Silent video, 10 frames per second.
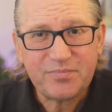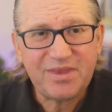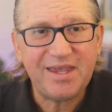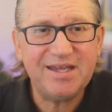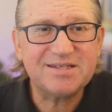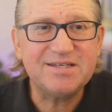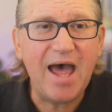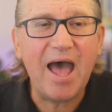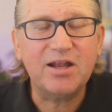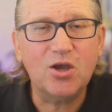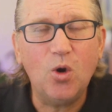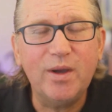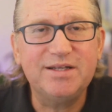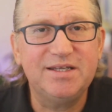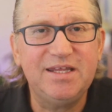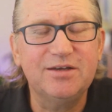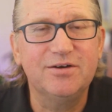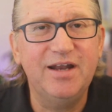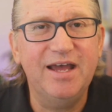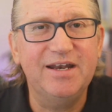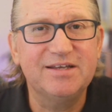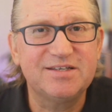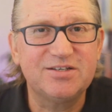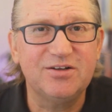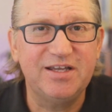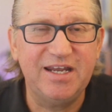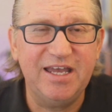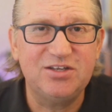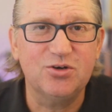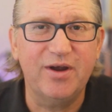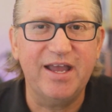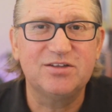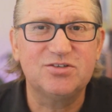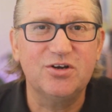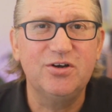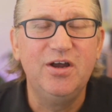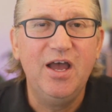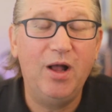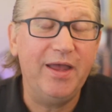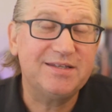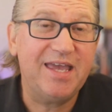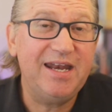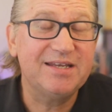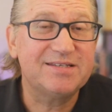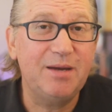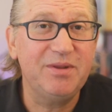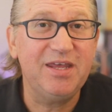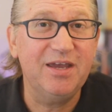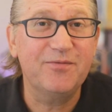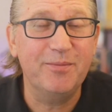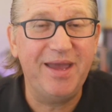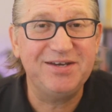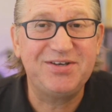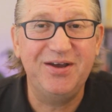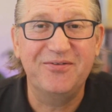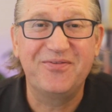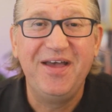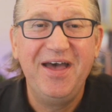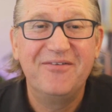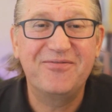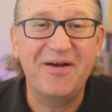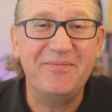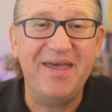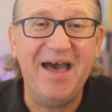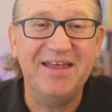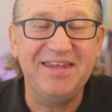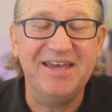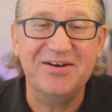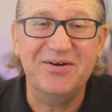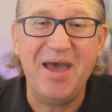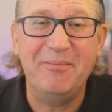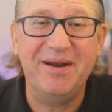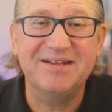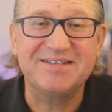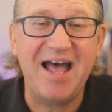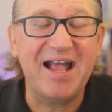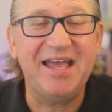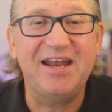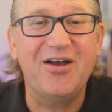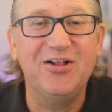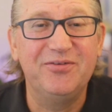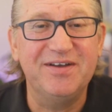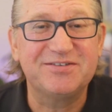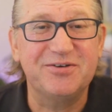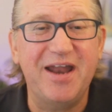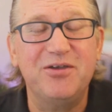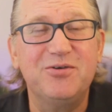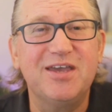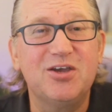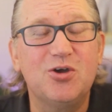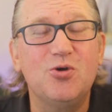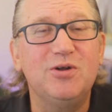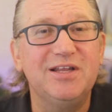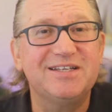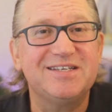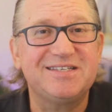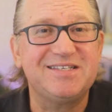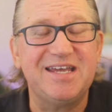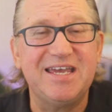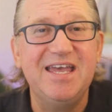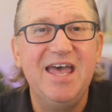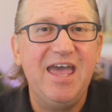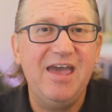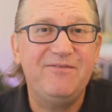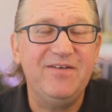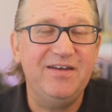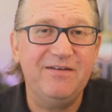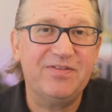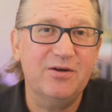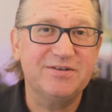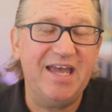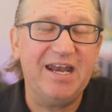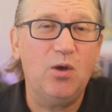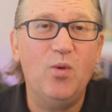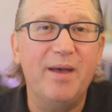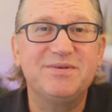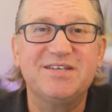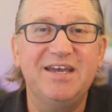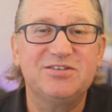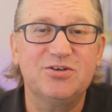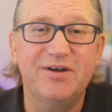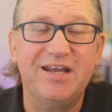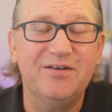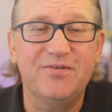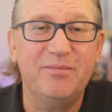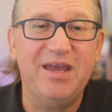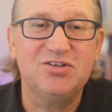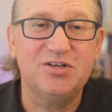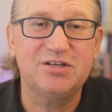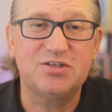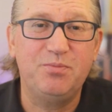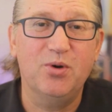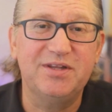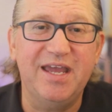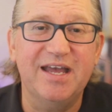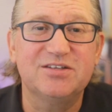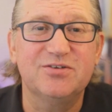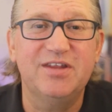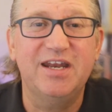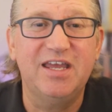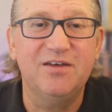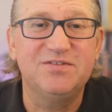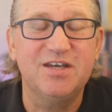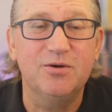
It's not going to the internet necessarily to get your answer. It's getting some of the information on the internet, but it's not getting all of it. So now you can Google it to see if there's any websites or any information to support the answer that it gives you.